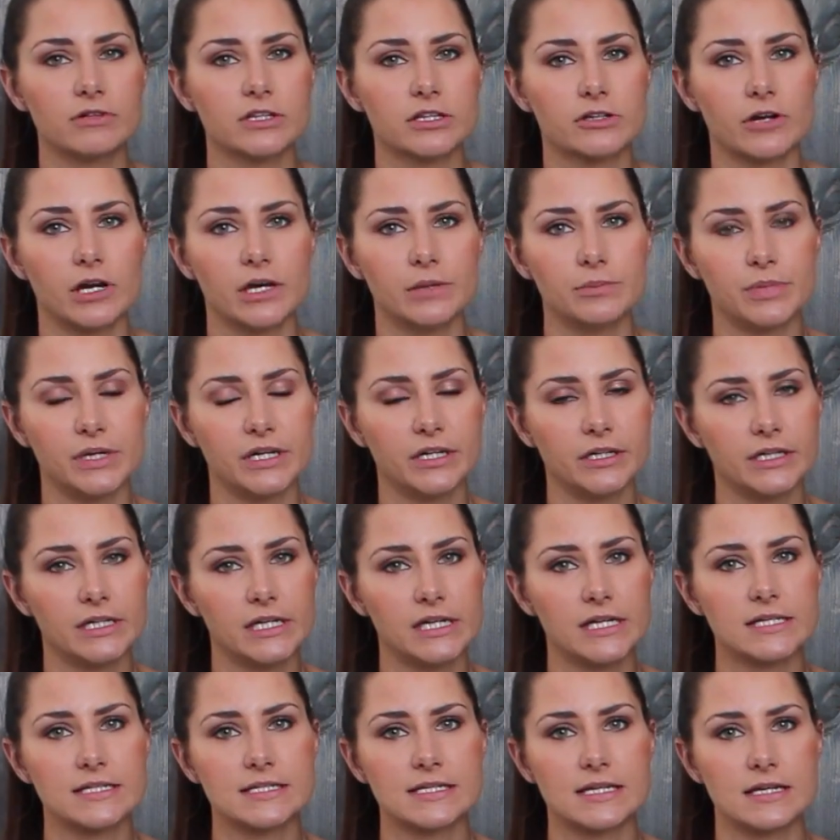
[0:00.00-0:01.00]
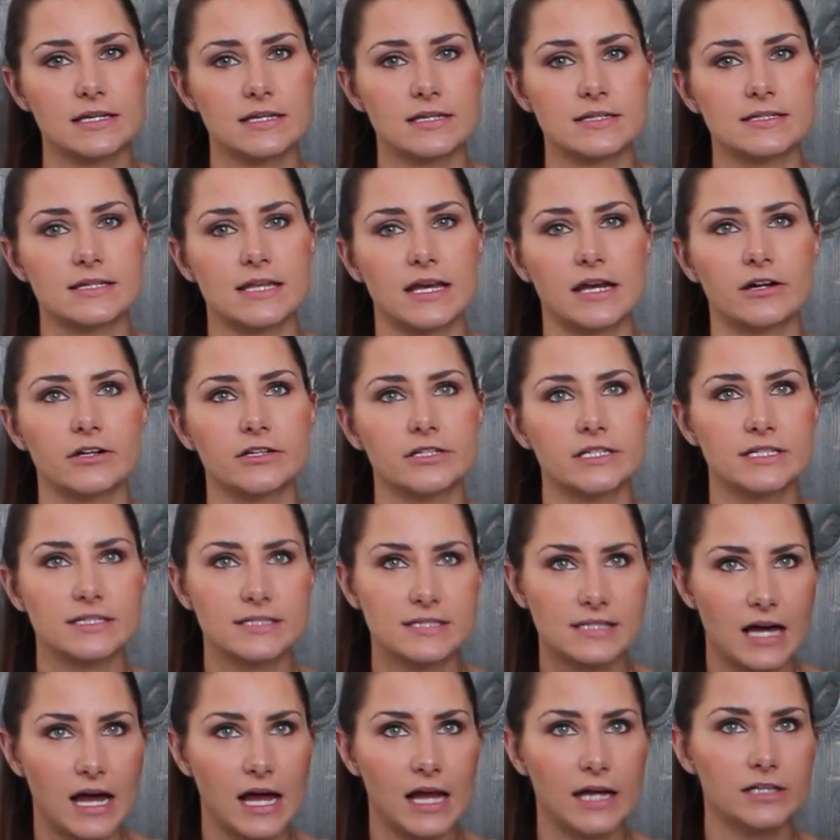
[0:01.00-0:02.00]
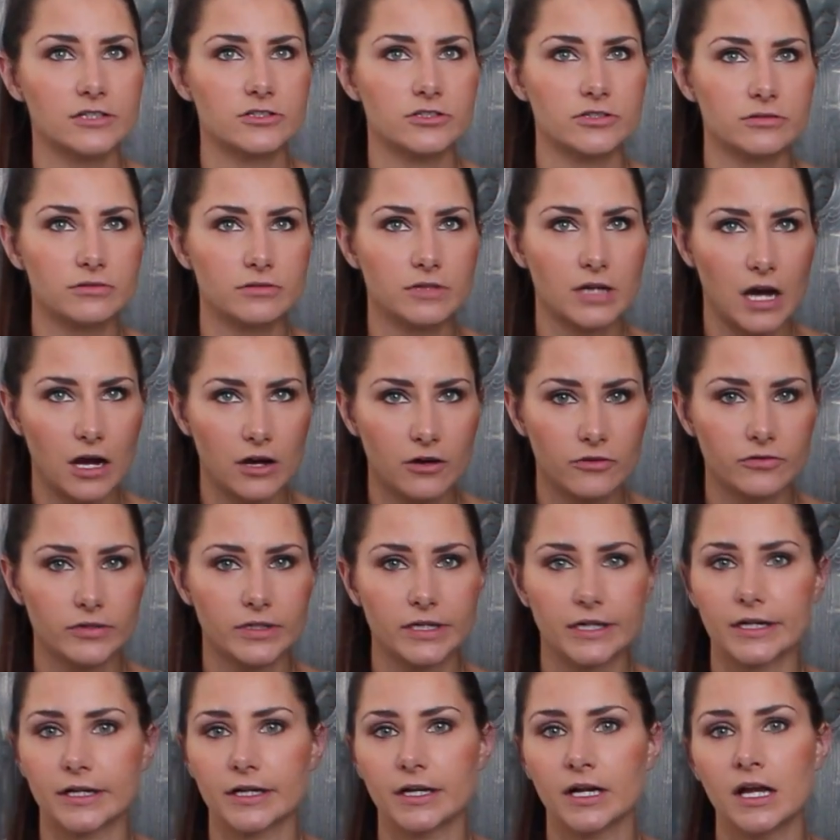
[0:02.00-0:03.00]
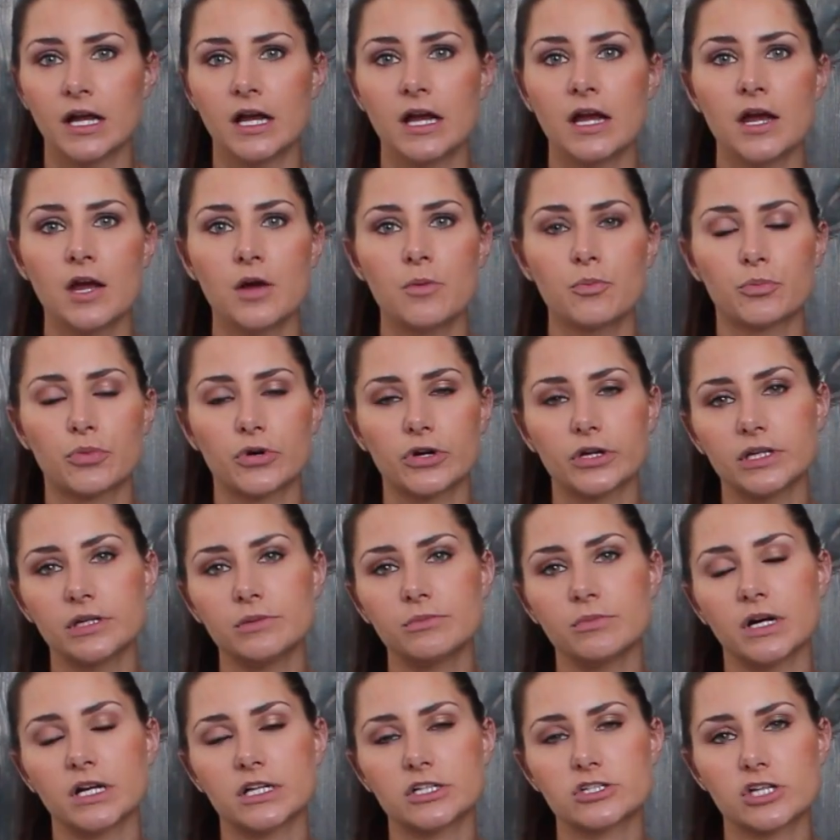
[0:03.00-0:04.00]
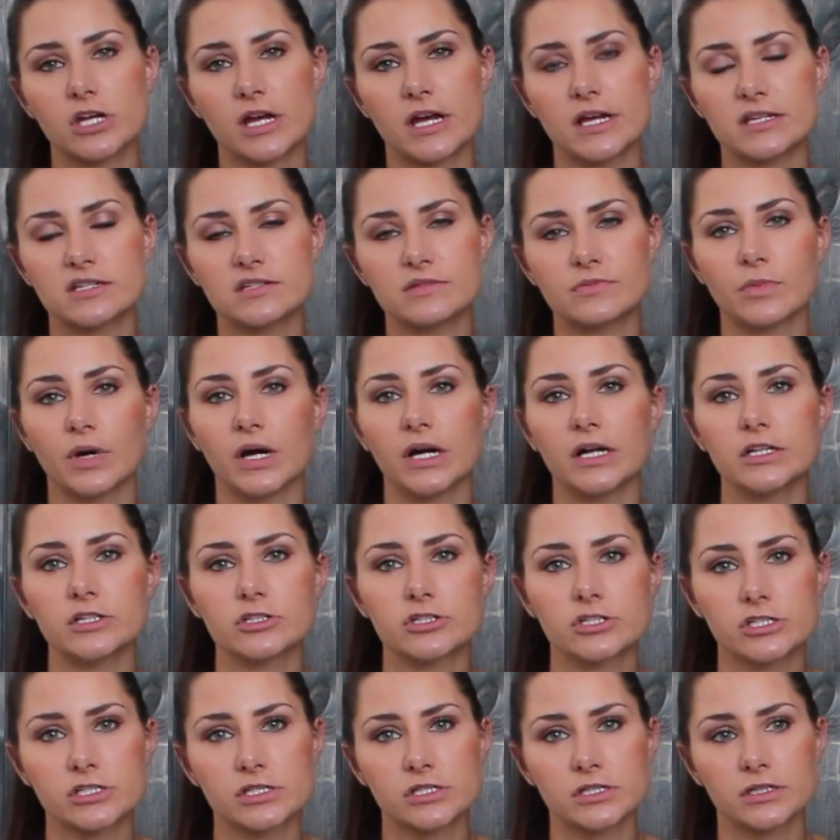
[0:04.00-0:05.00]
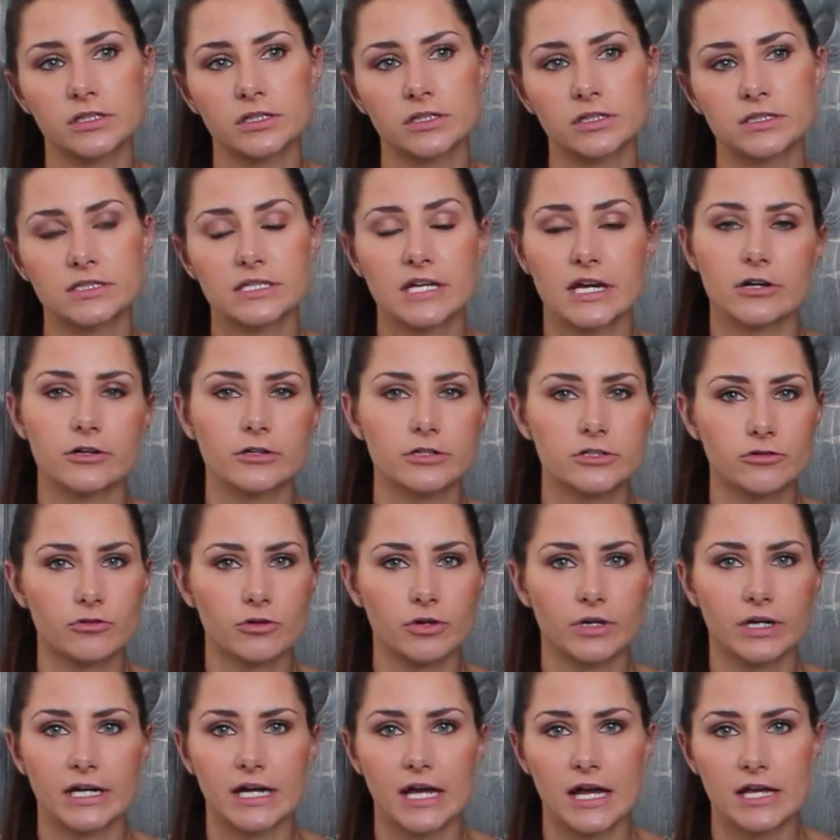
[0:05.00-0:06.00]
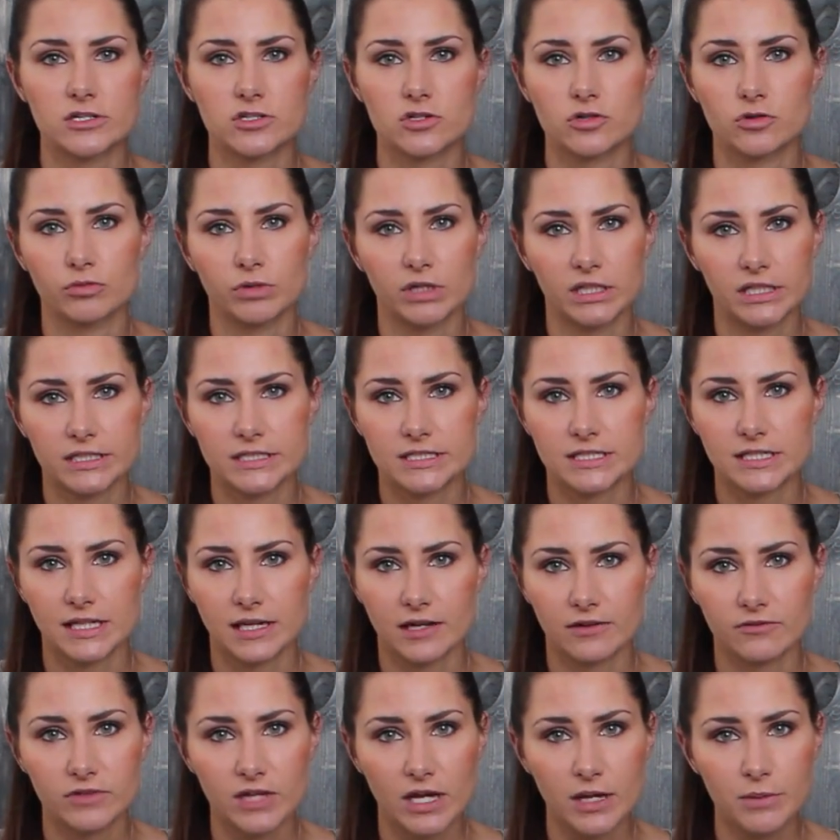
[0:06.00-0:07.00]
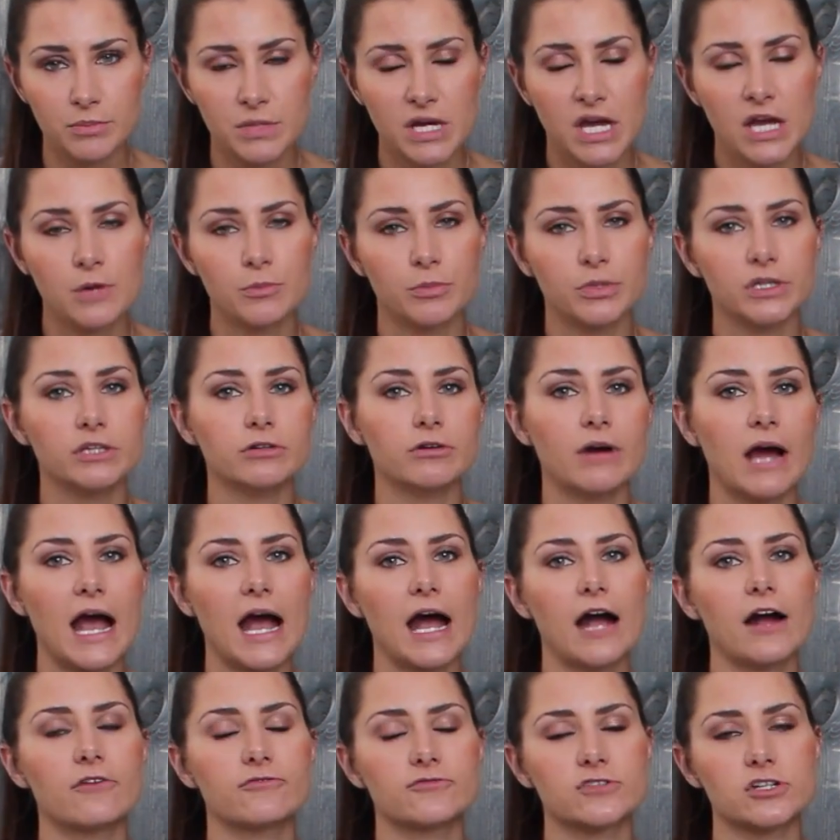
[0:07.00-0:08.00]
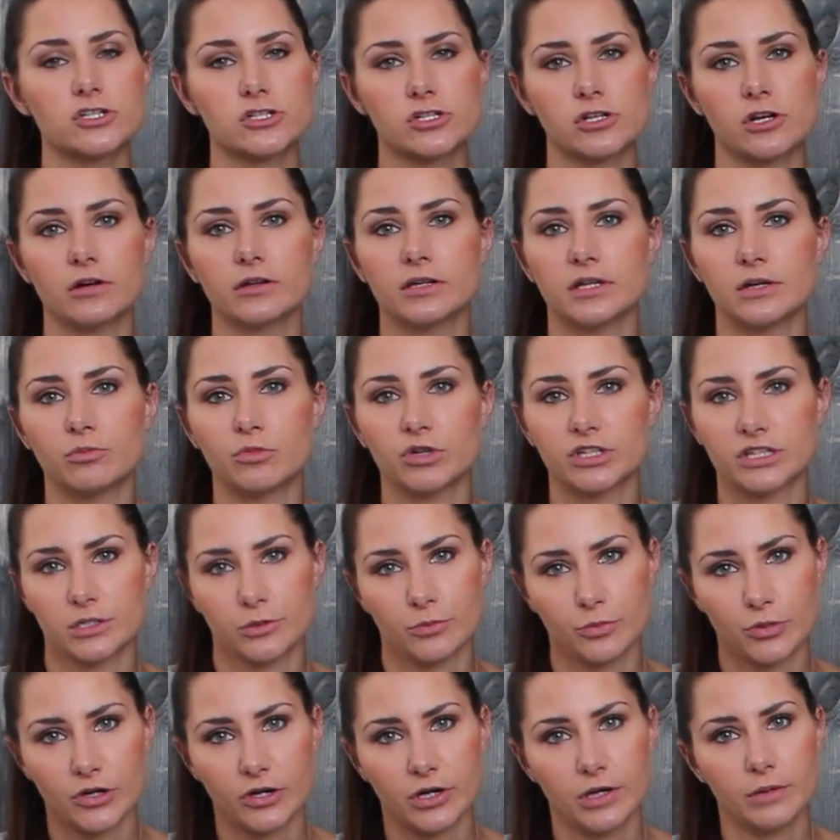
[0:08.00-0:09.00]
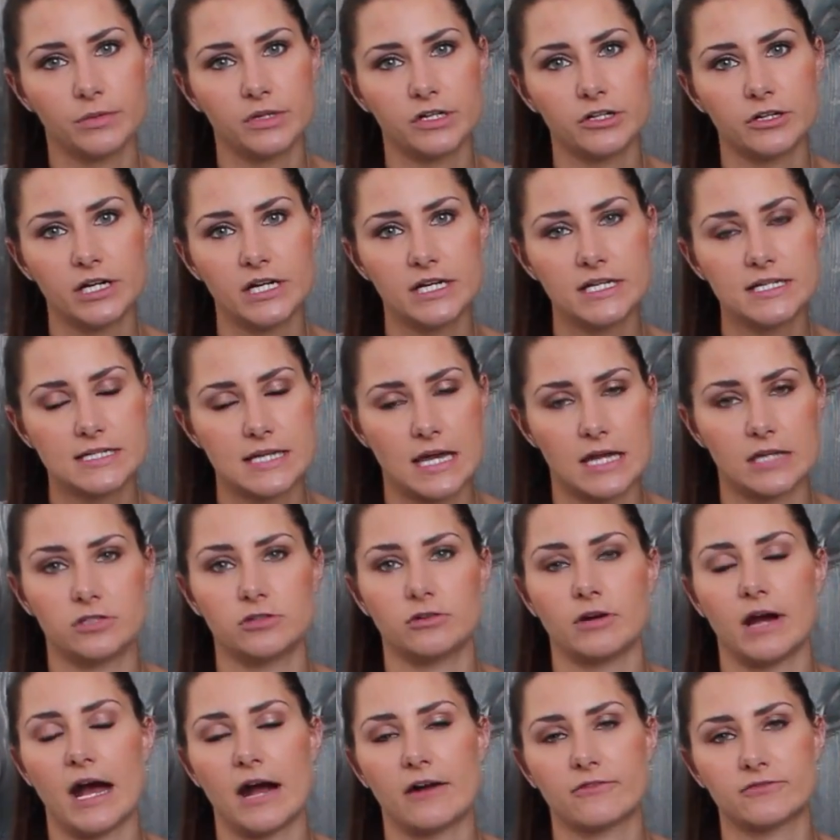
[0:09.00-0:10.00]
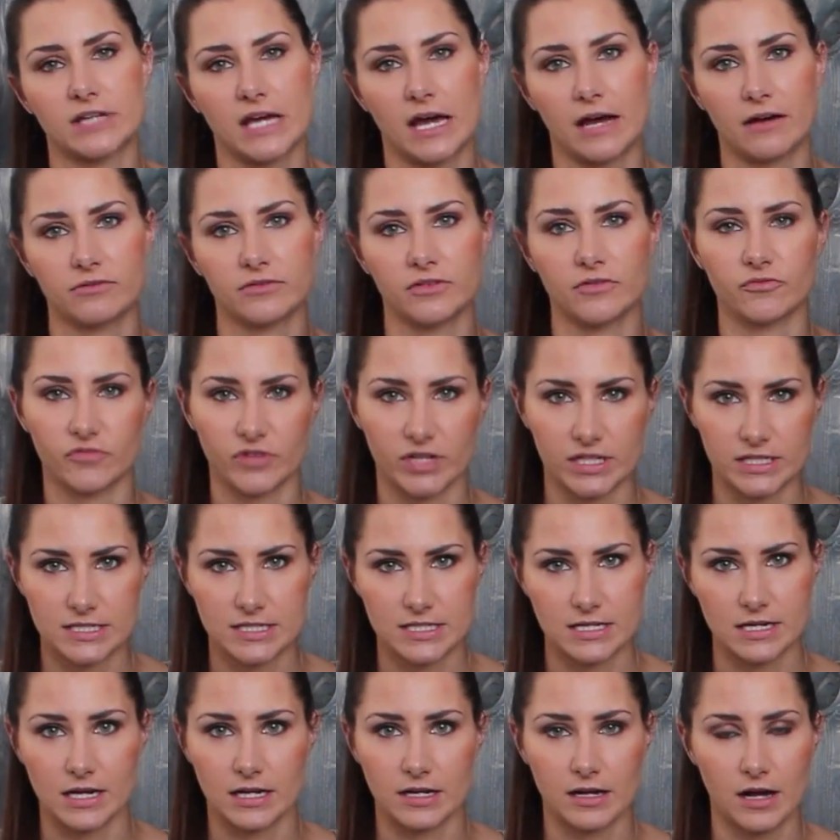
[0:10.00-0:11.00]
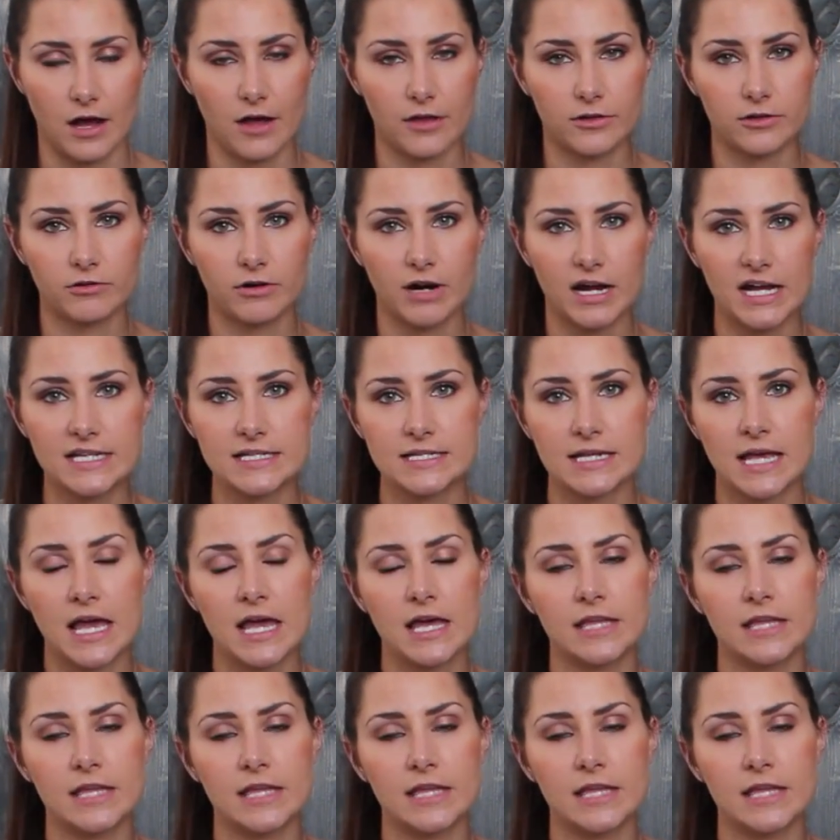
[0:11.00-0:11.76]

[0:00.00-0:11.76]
with Great Pyrenees is they are designed to cover pretty much as much territory as you're willing to give them, but you have to show them what their perimeter is, and you have to have them fenced in. Otherwise,